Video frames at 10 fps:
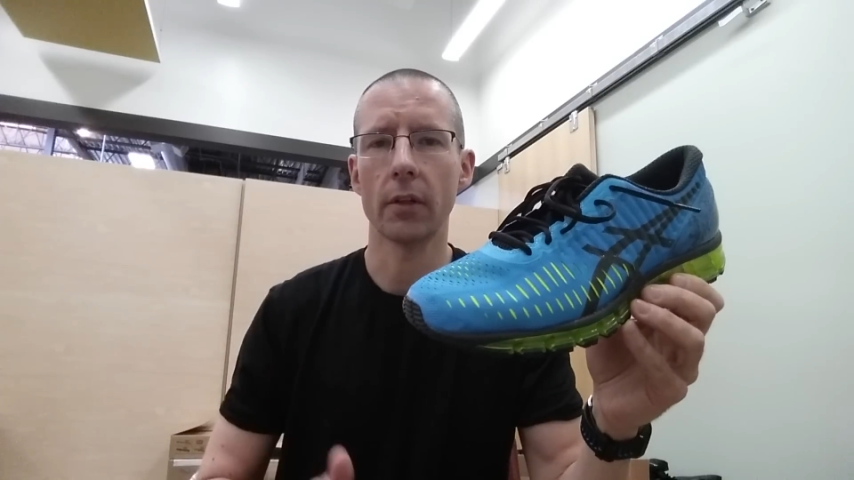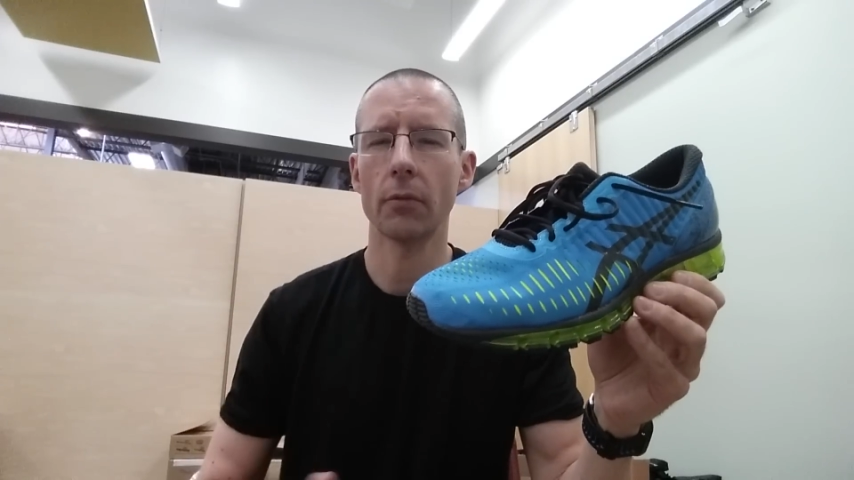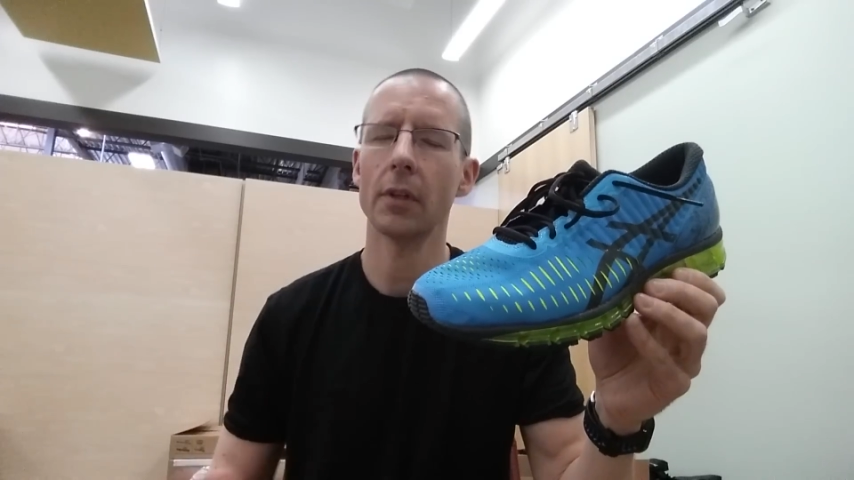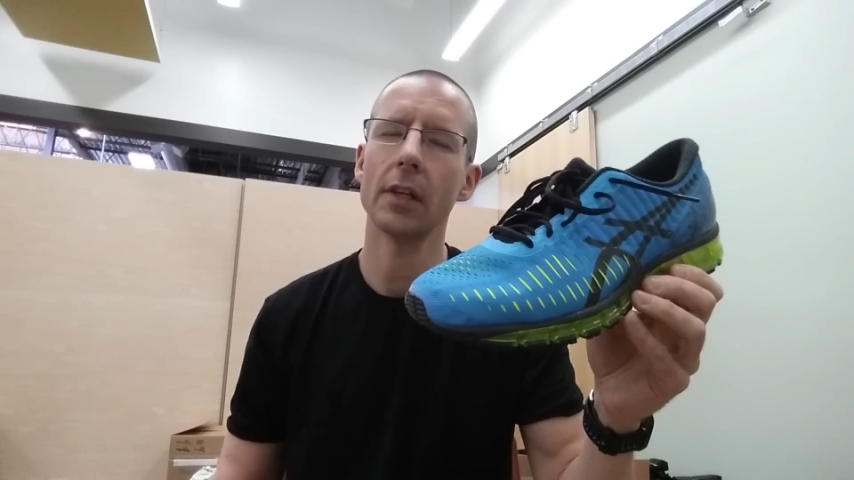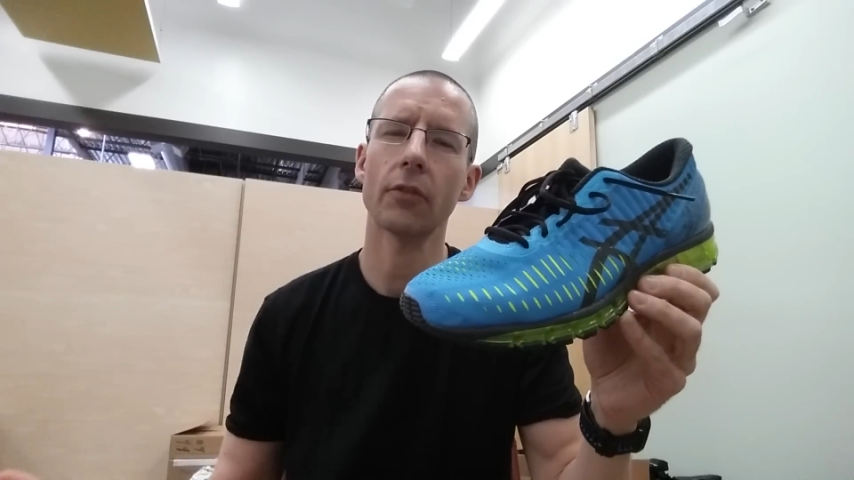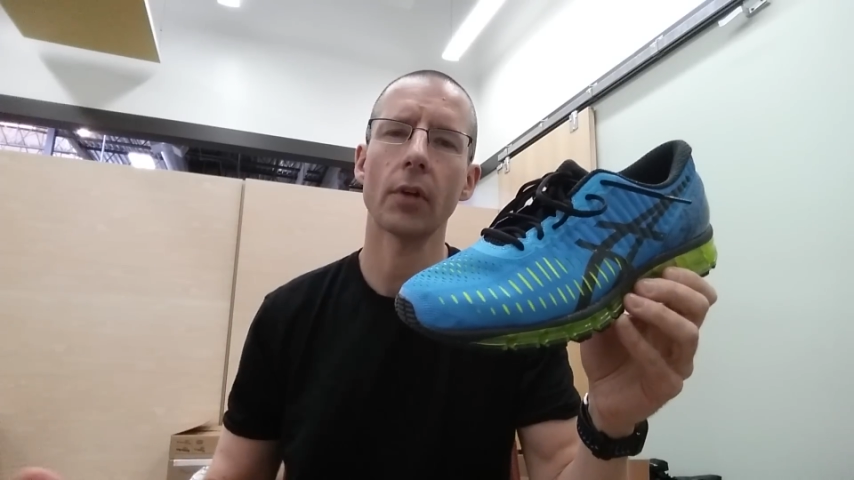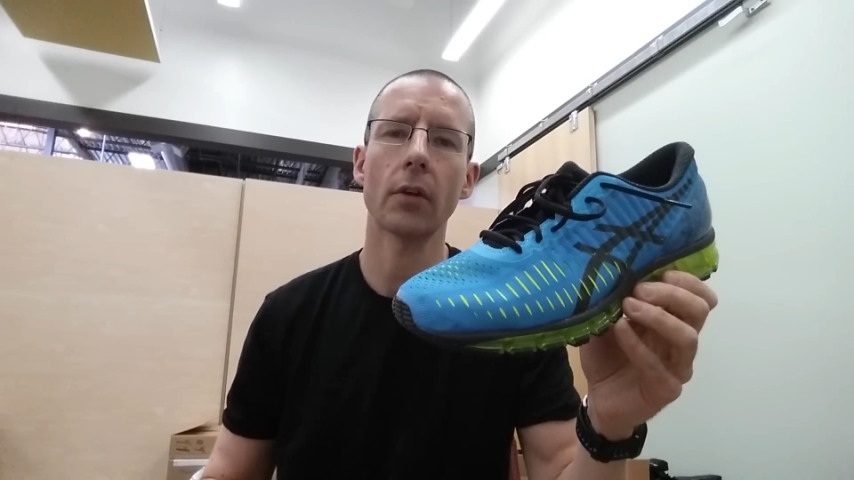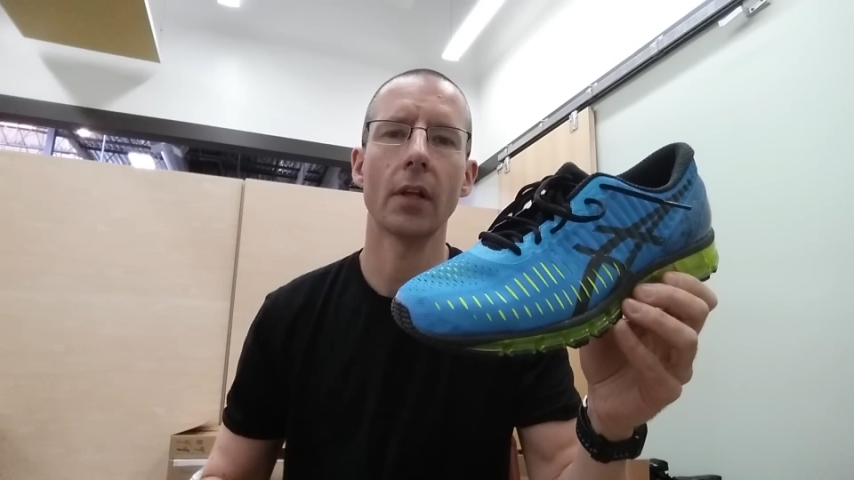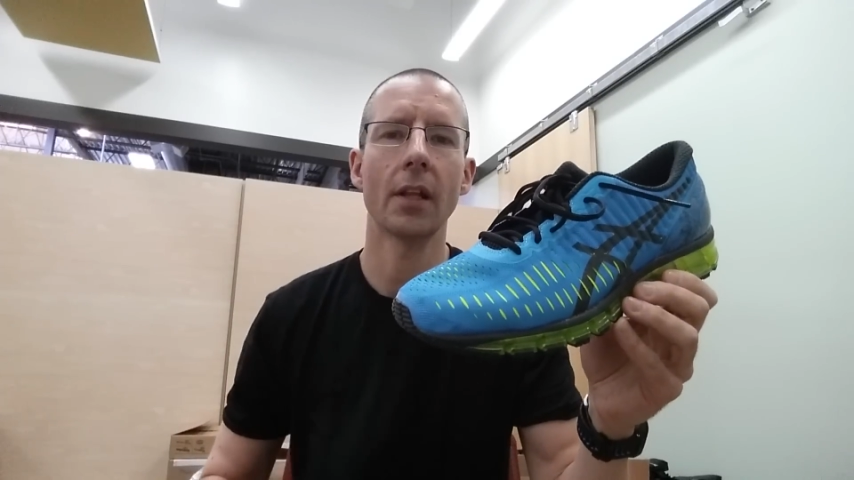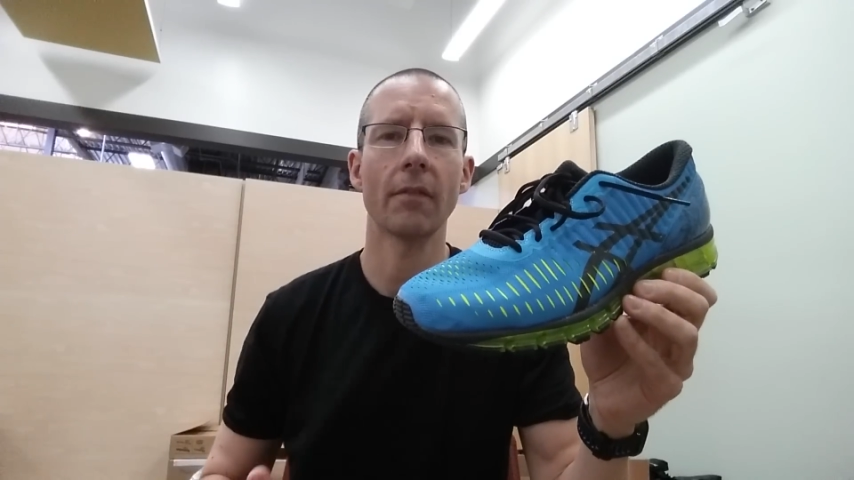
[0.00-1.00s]
They were in the DS
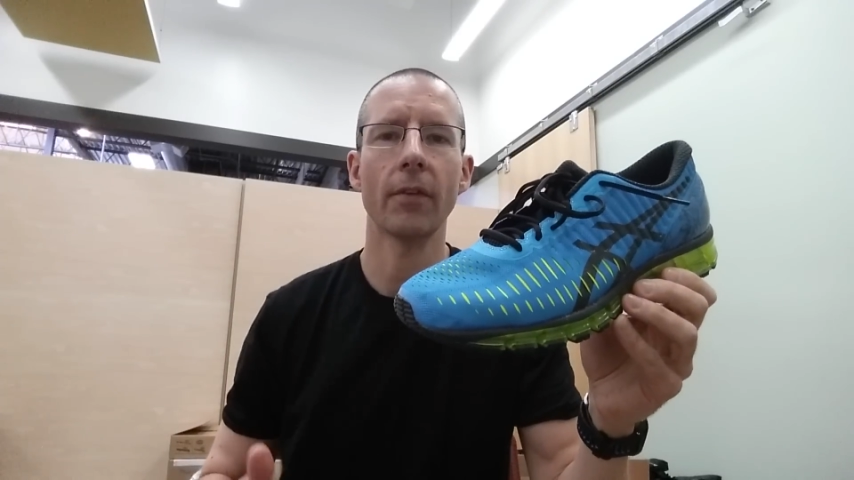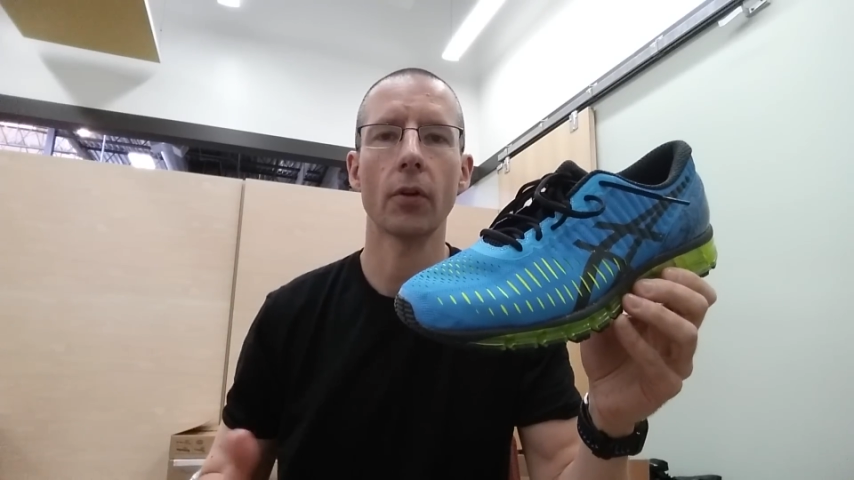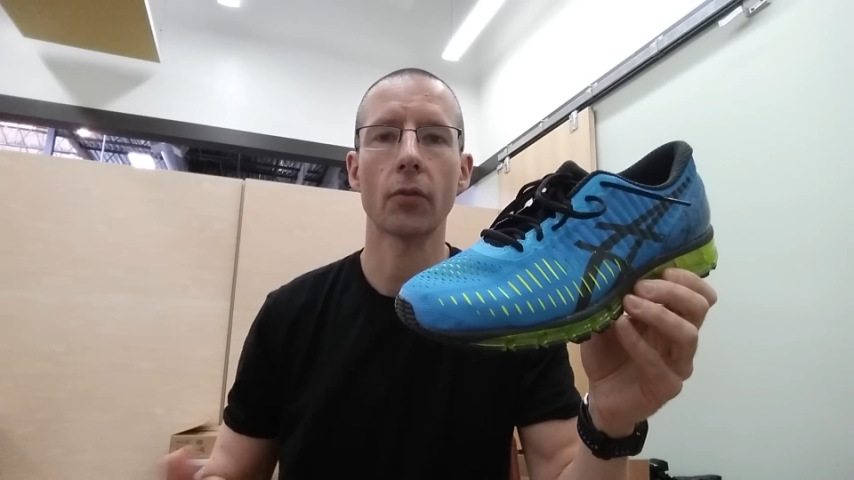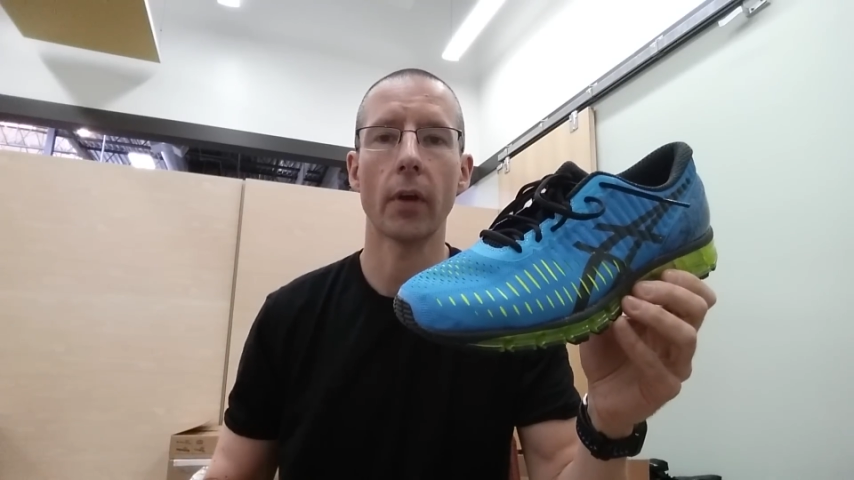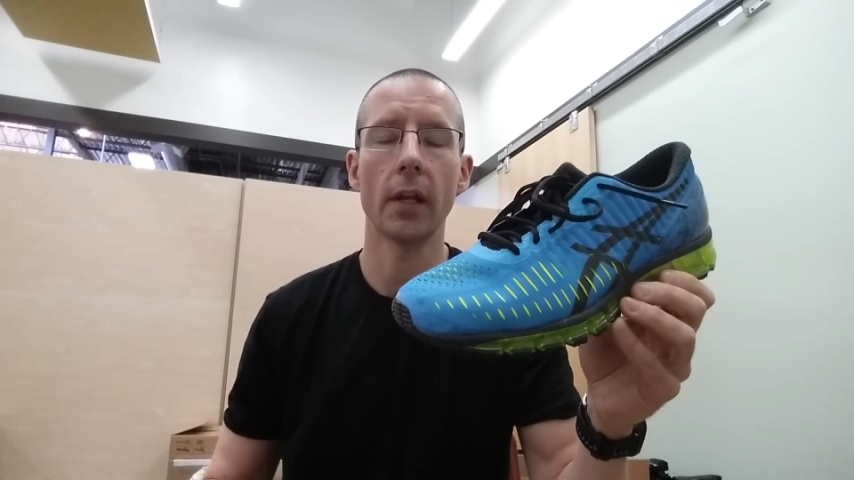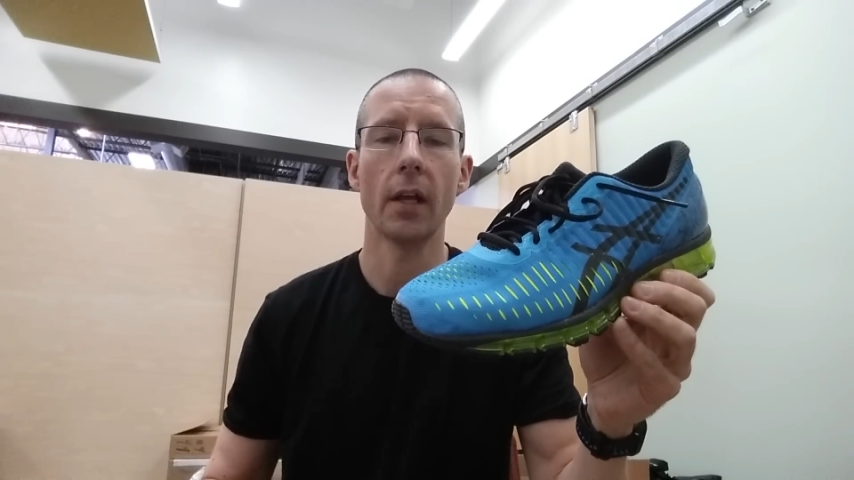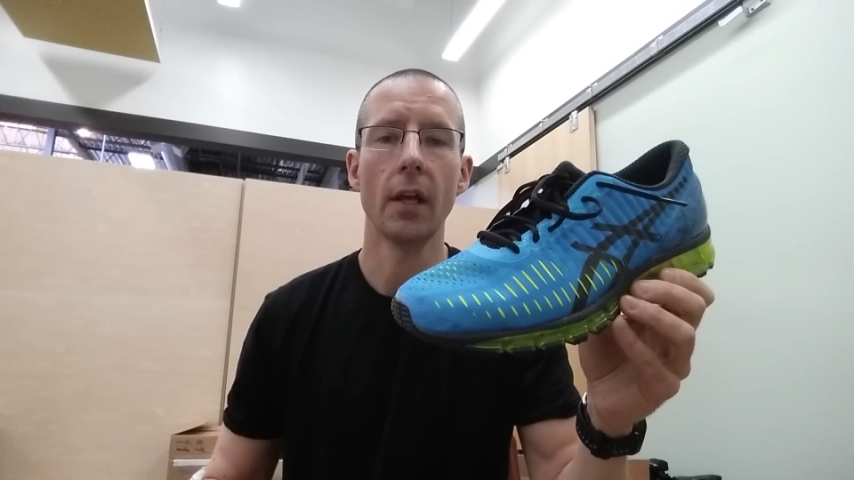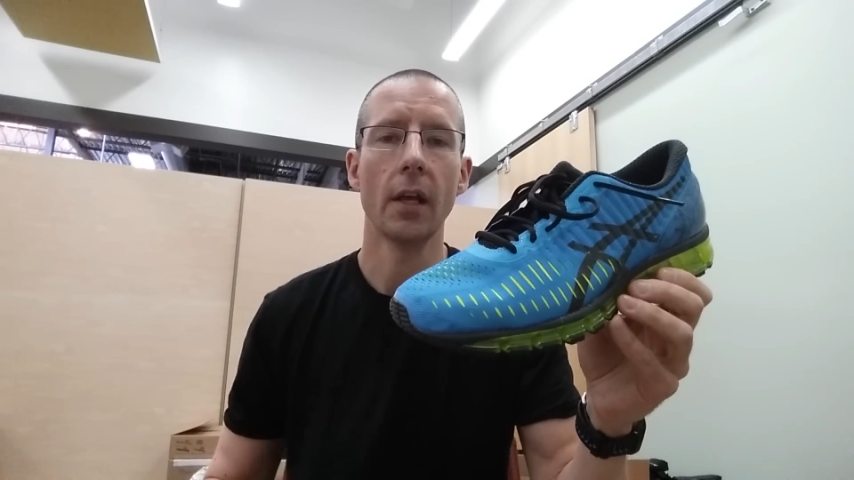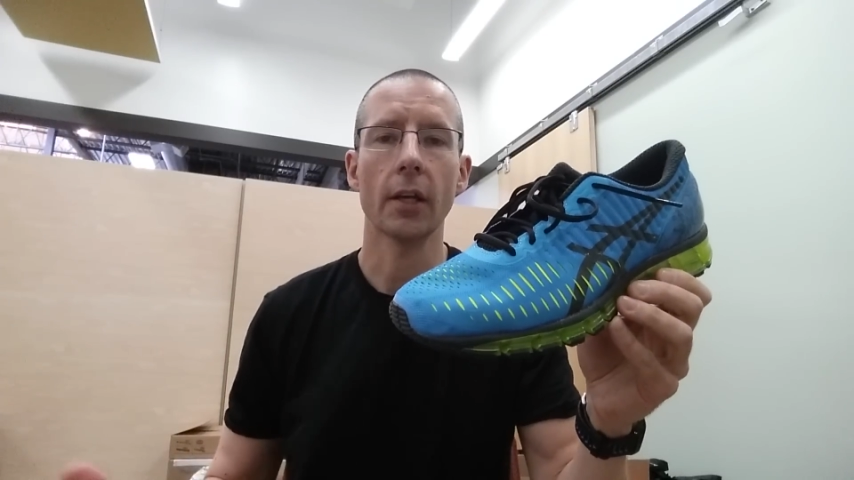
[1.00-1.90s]
Trainer and it felt great.